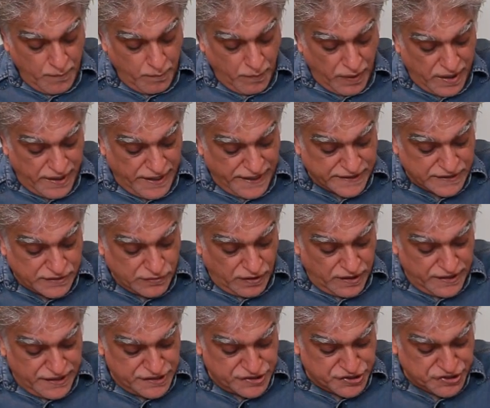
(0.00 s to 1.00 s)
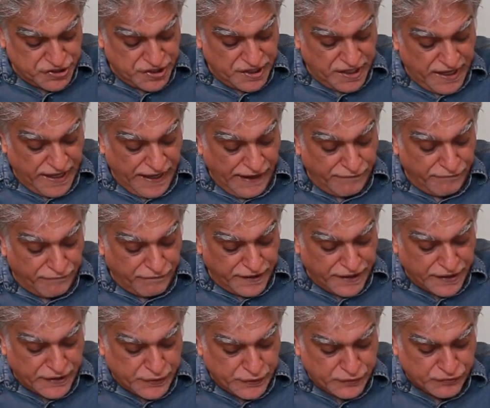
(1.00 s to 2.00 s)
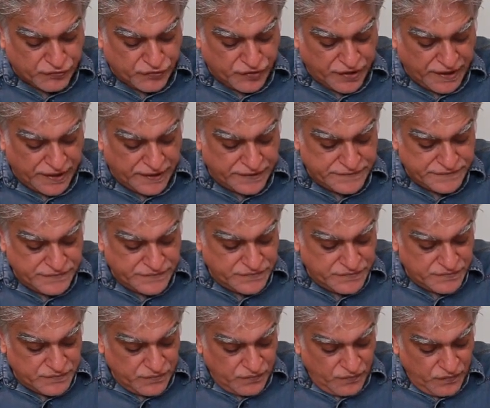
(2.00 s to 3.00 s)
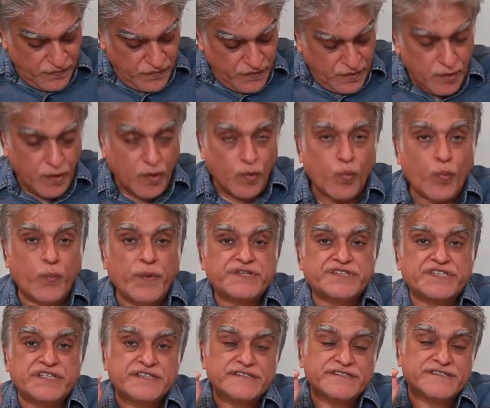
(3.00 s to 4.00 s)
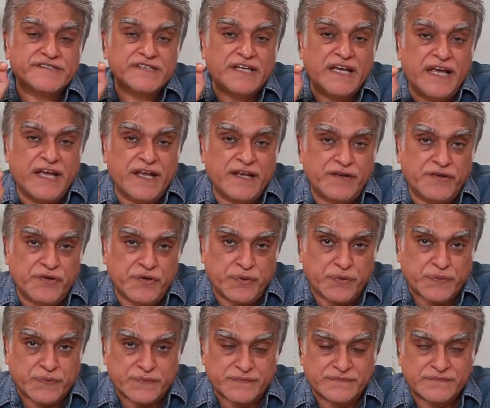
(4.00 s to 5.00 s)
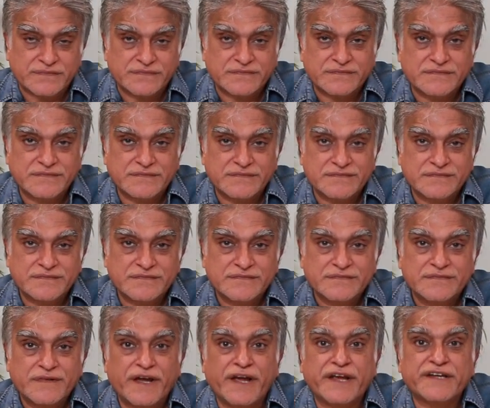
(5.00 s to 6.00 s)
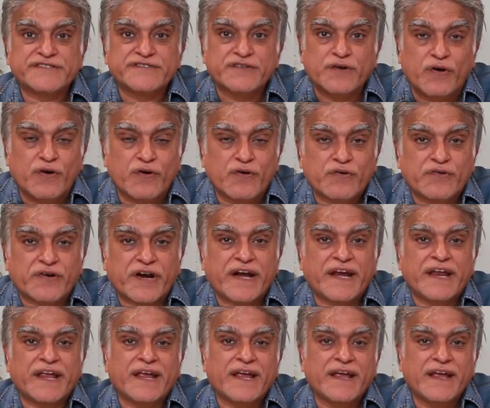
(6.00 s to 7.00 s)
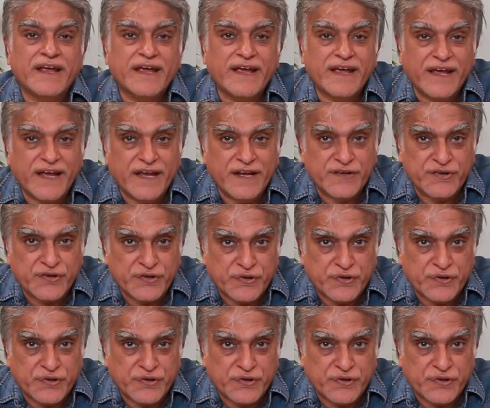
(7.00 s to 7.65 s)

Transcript: By acknowledging every good thing which is in you, it's already in